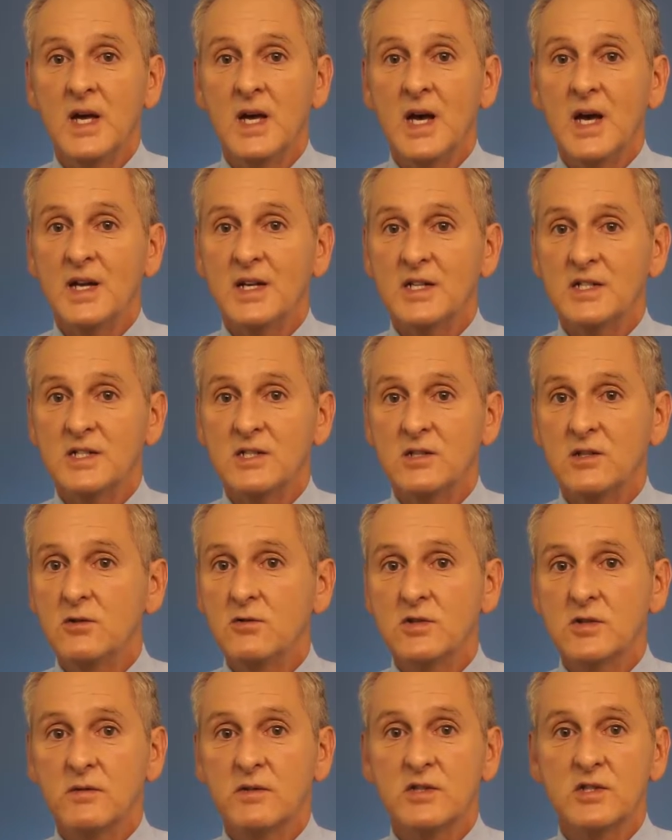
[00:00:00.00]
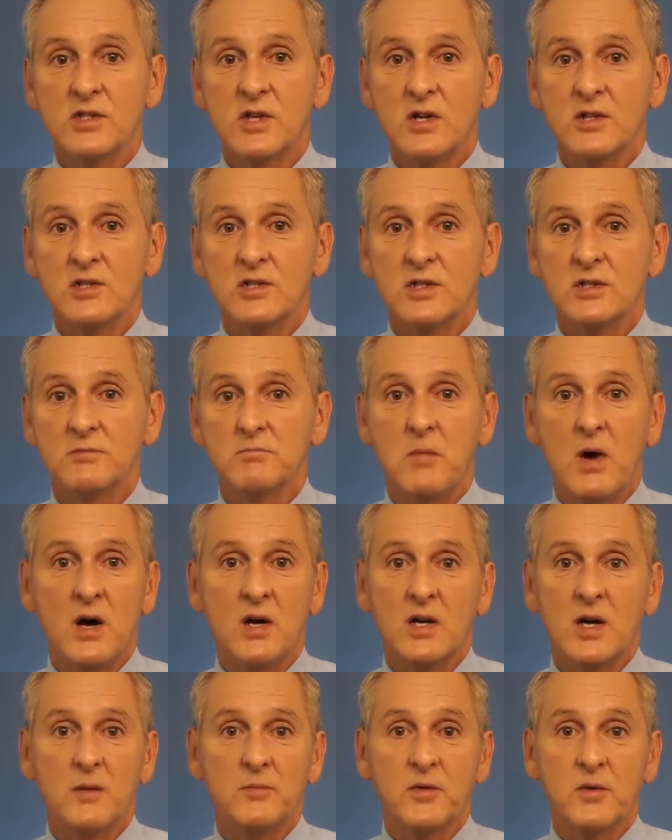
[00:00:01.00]
And as useful as structured
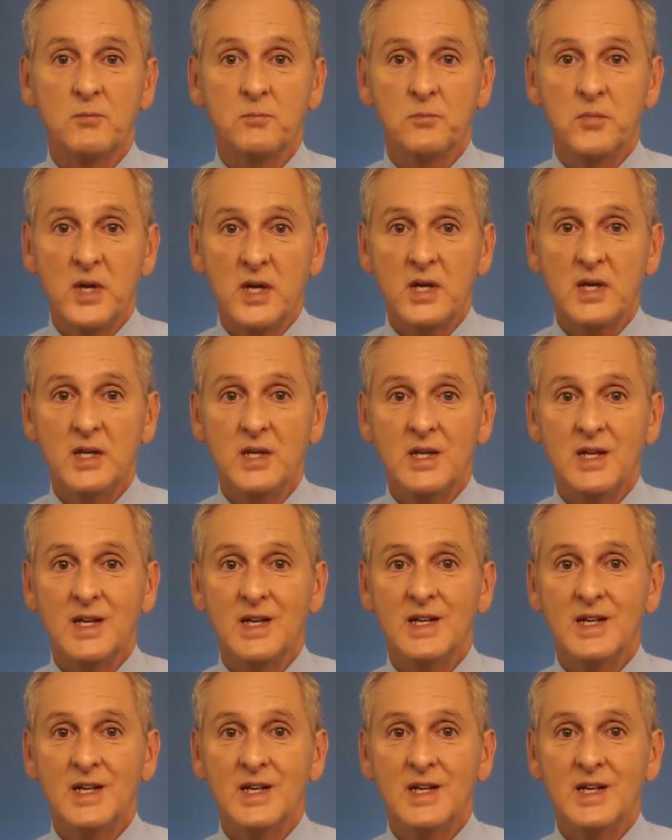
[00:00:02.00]
markup can be,